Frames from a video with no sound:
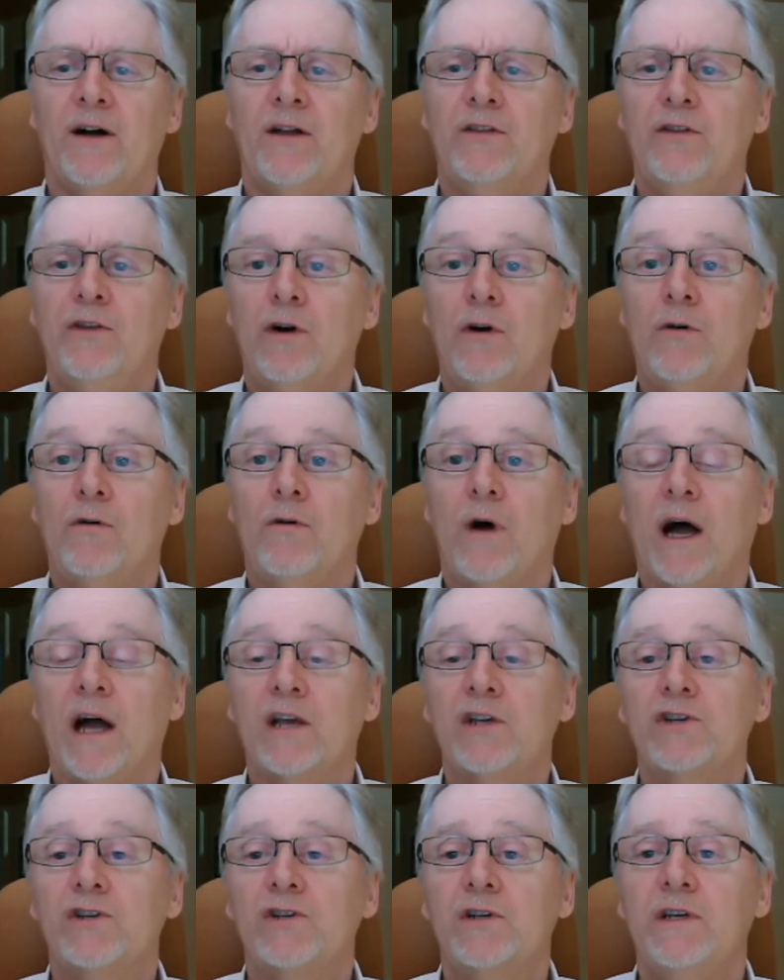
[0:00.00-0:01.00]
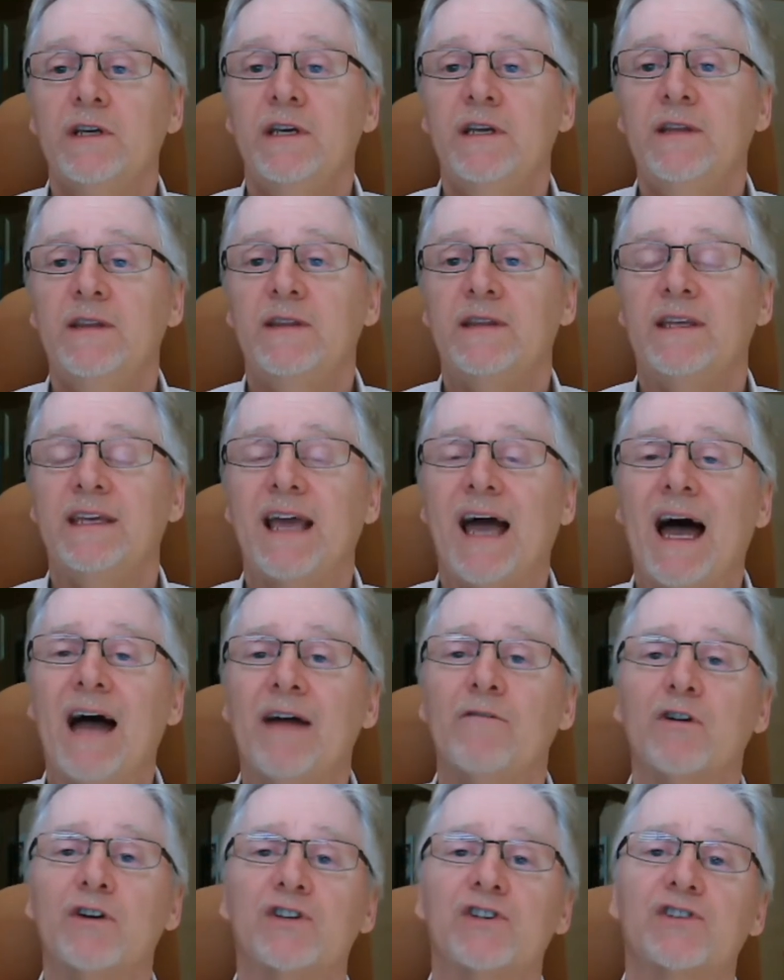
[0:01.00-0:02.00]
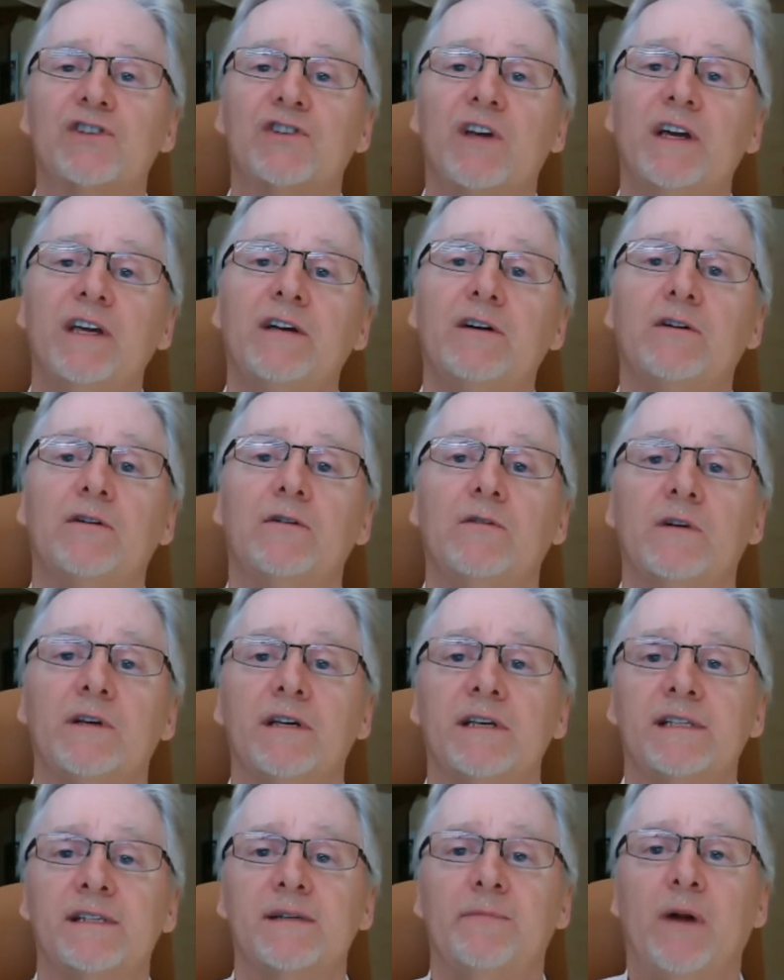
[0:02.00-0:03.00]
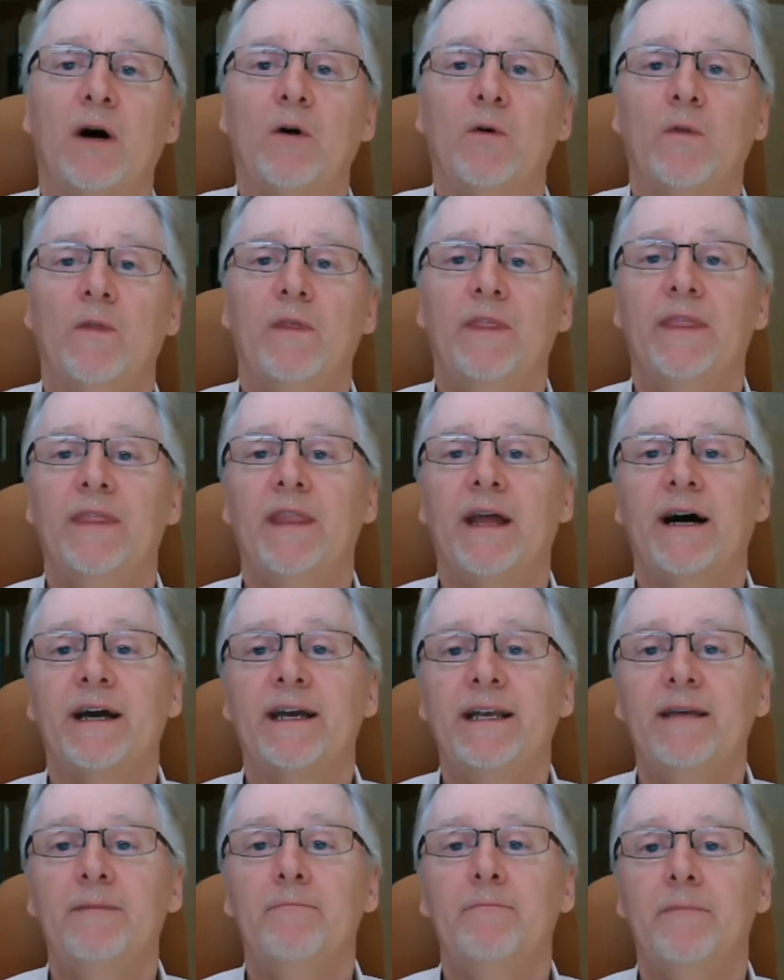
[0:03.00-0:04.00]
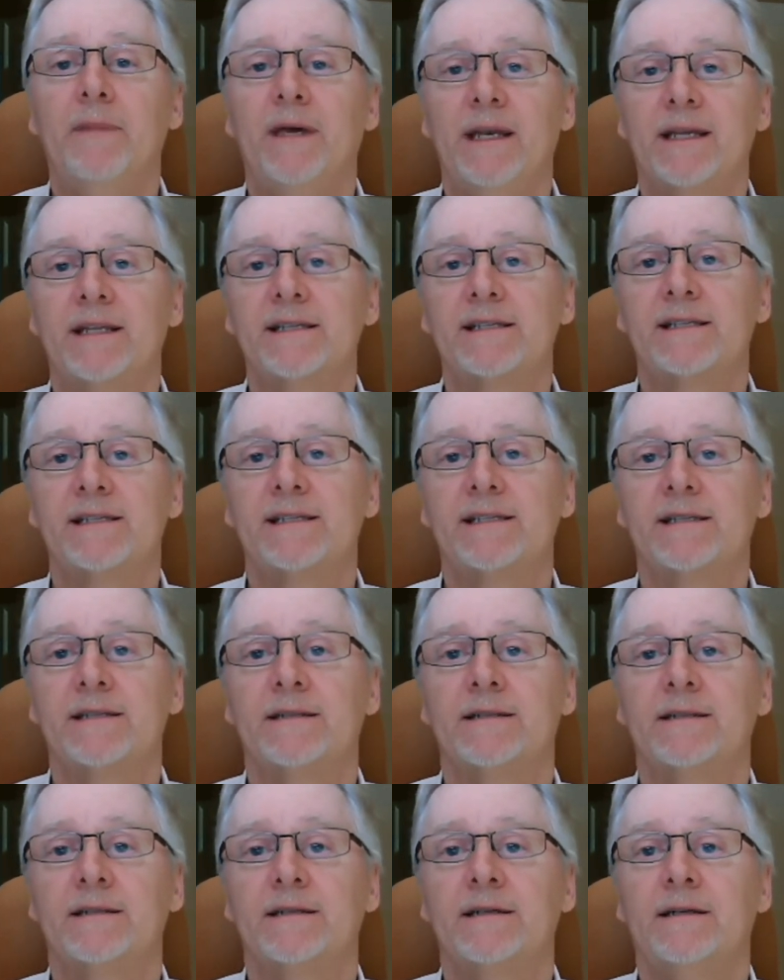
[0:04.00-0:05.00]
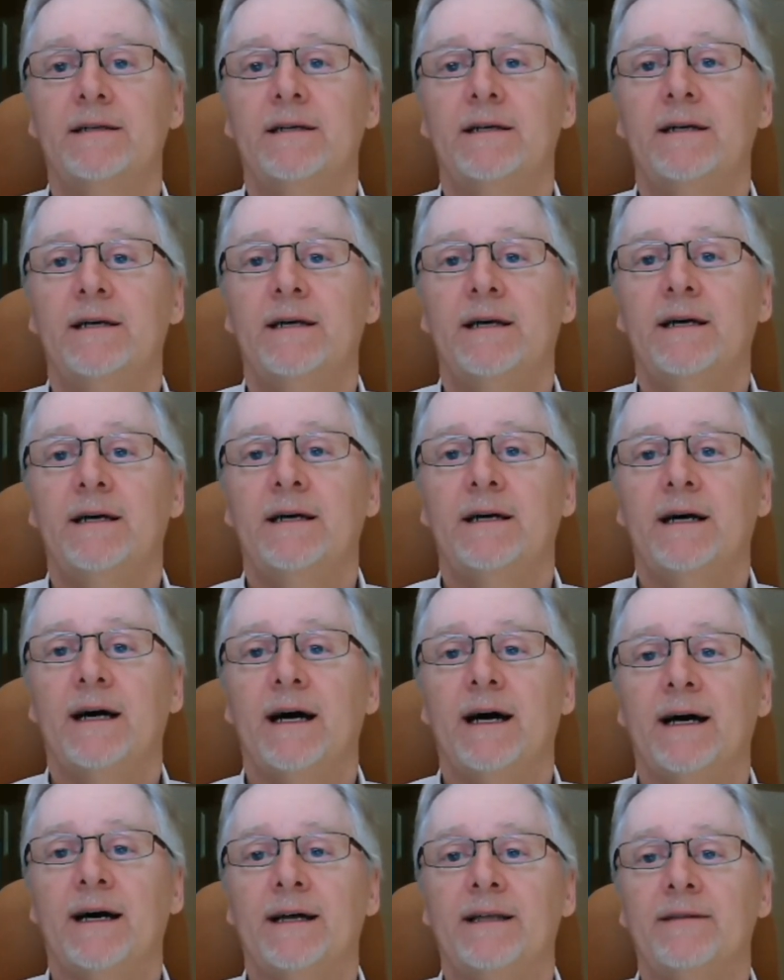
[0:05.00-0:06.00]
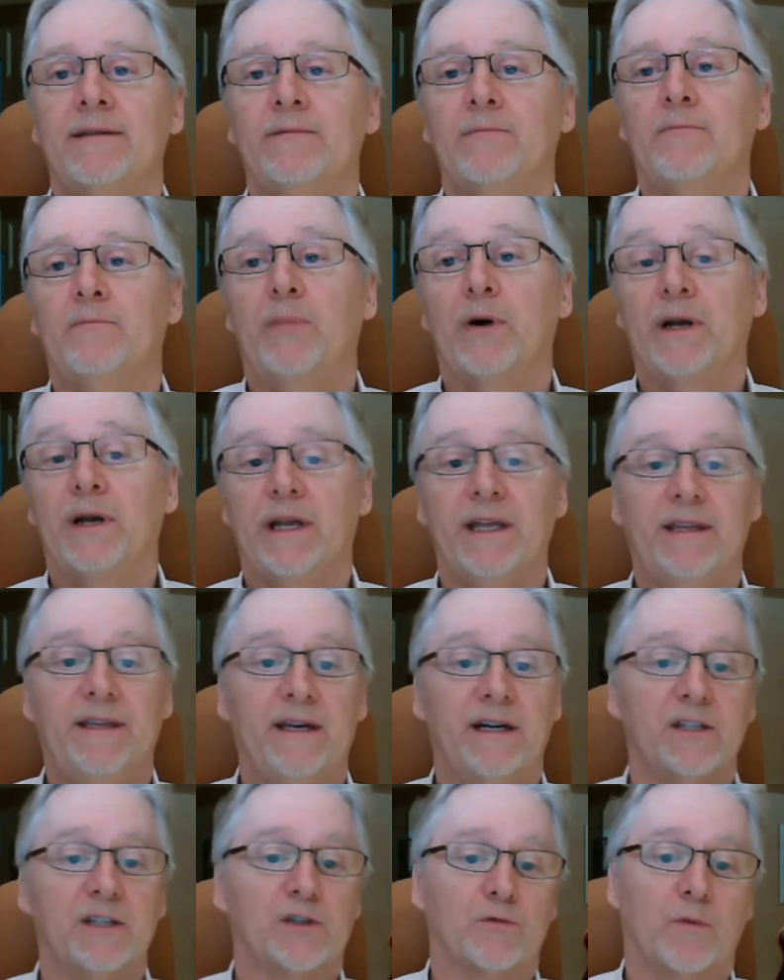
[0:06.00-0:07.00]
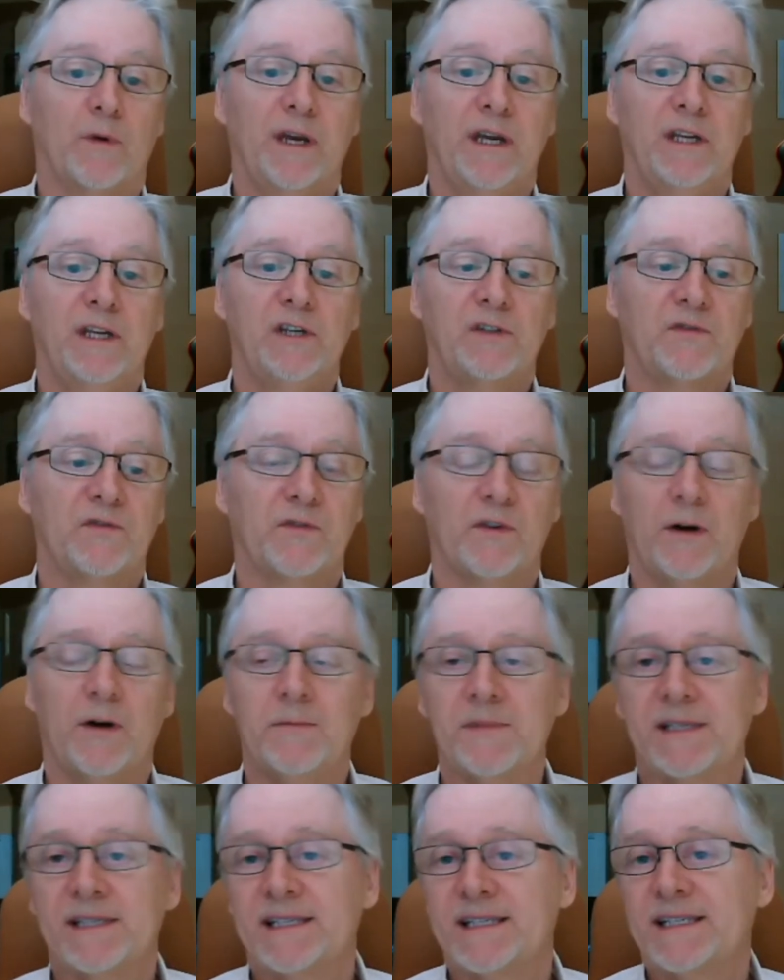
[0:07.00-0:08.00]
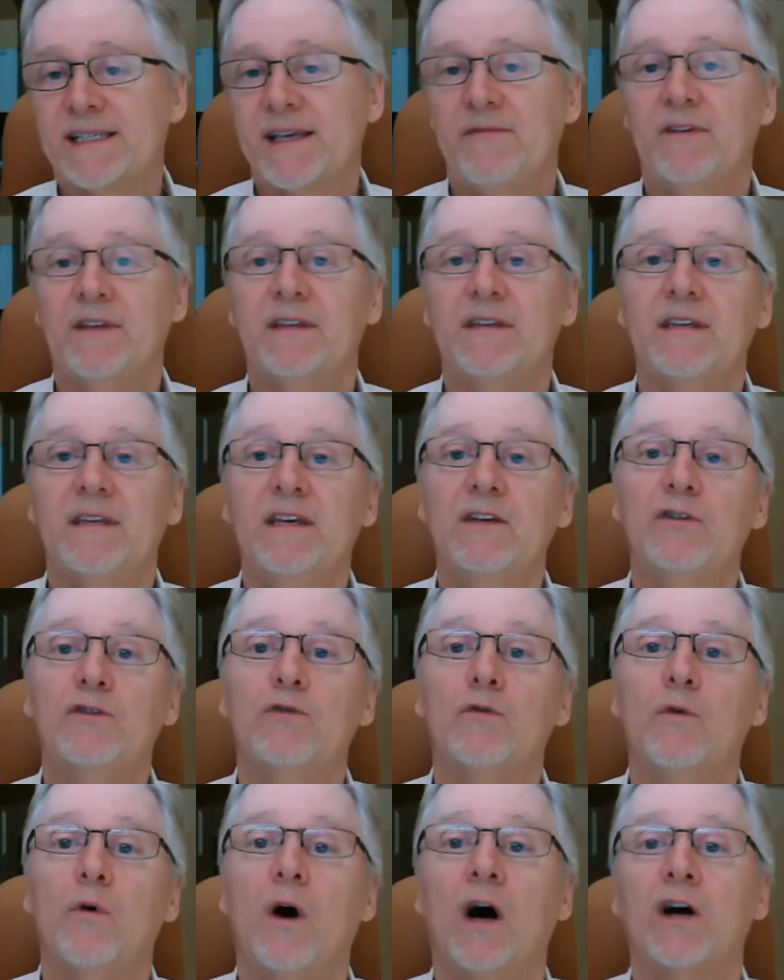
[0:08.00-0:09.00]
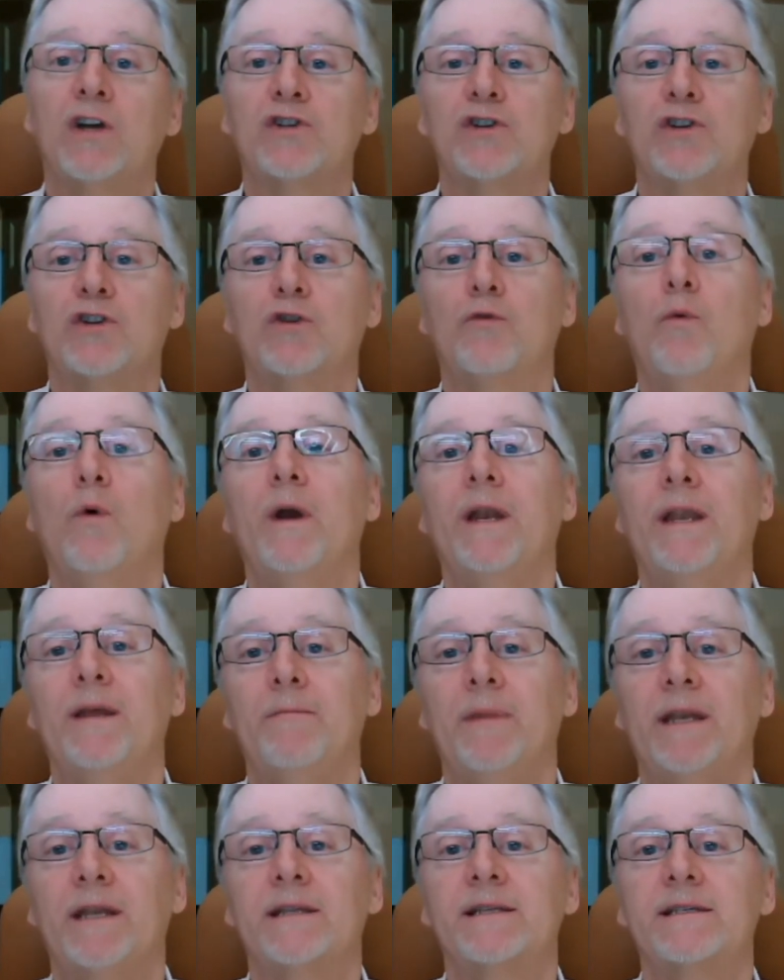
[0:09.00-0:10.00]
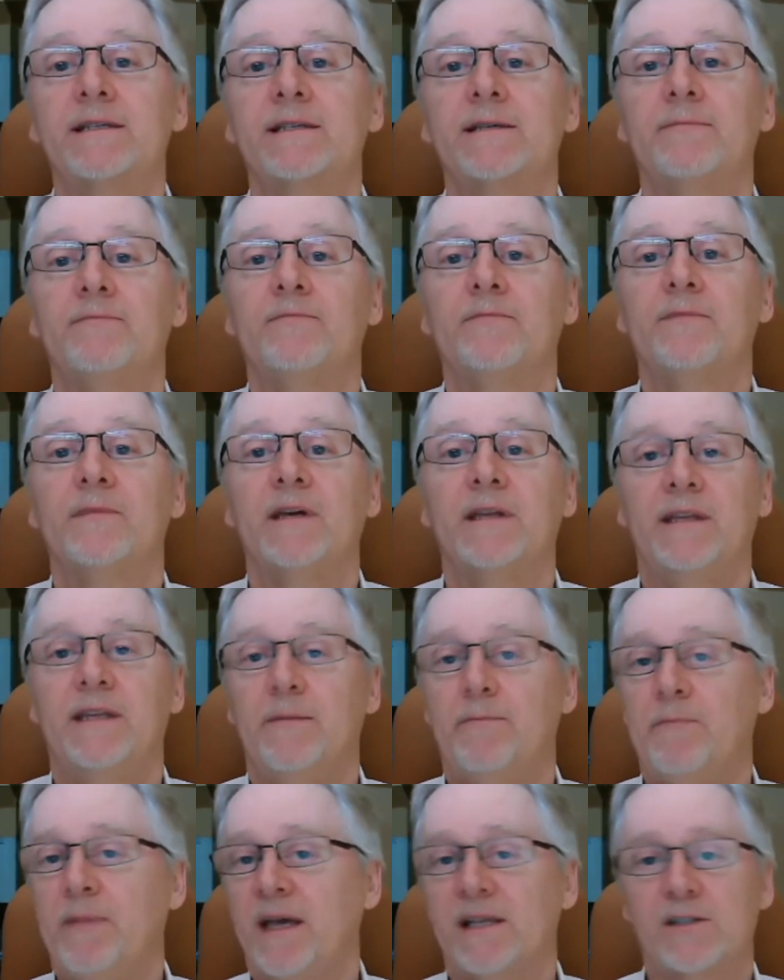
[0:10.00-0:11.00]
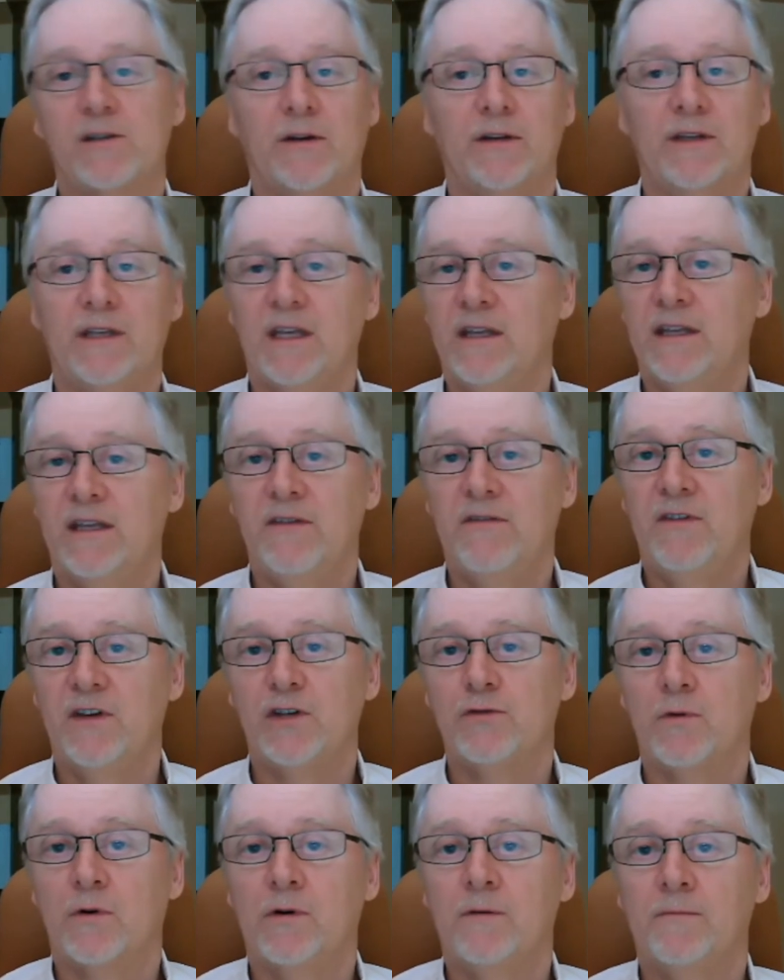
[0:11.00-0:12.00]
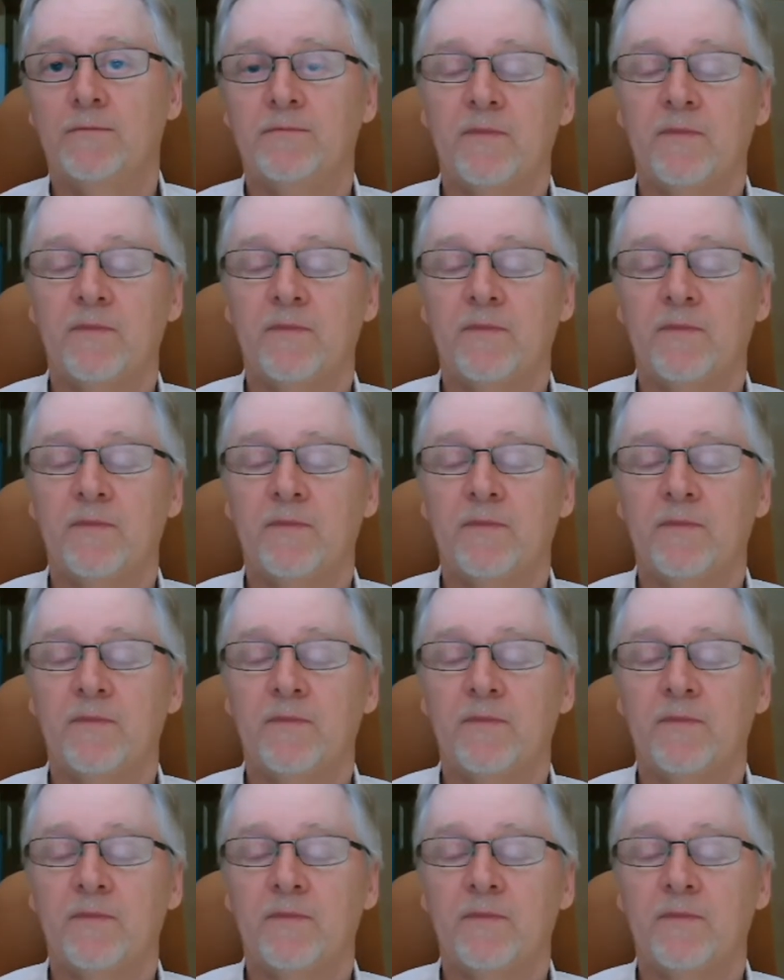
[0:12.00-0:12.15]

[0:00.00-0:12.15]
No, actually the average cycle is about 90 minutes. But it does range from 70 to 120 minutes. It depends on the individual.